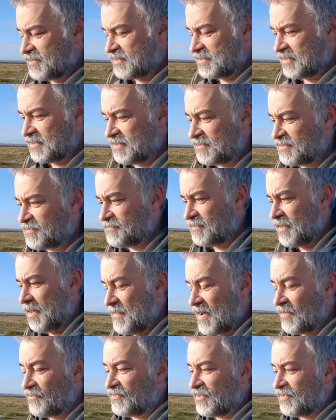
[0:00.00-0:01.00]
the
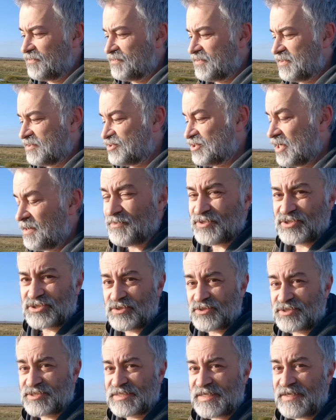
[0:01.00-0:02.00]
amount that the Germans
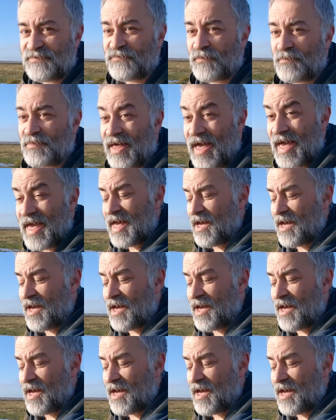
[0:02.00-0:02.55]
could see from the